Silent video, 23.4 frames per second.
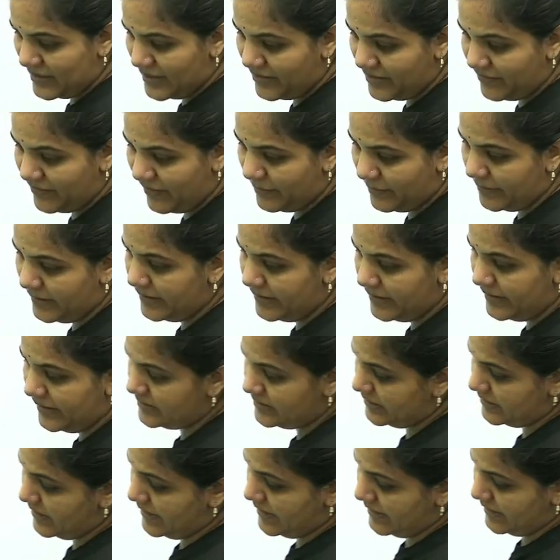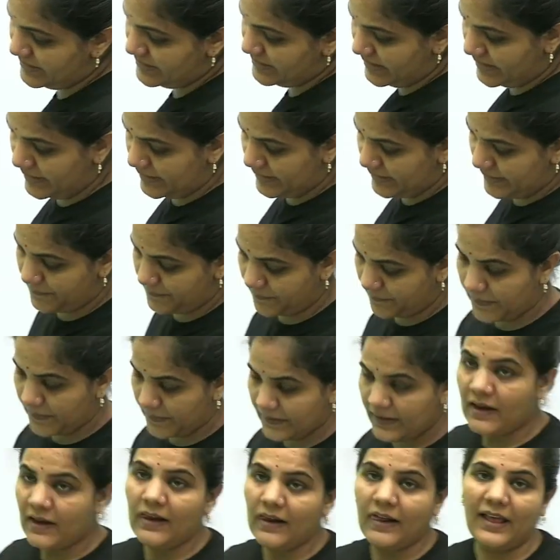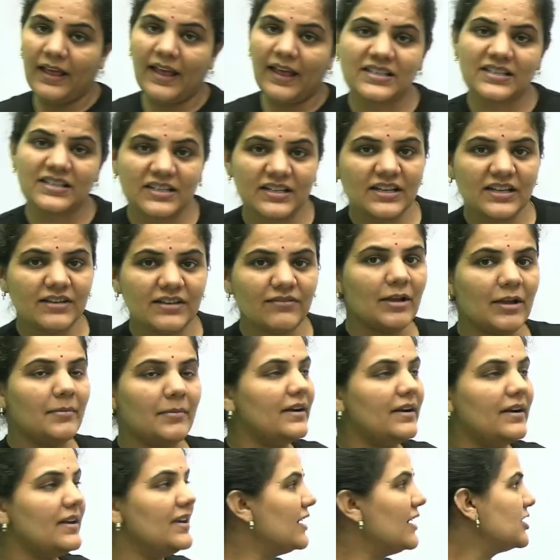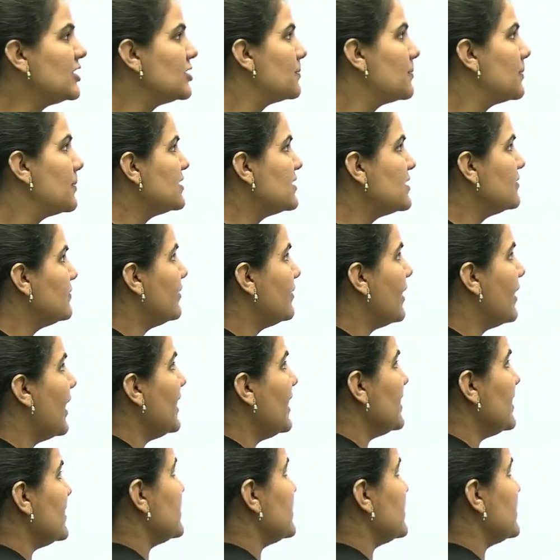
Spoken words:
dy by dx? Yeah, exactly. X dy by dx plus y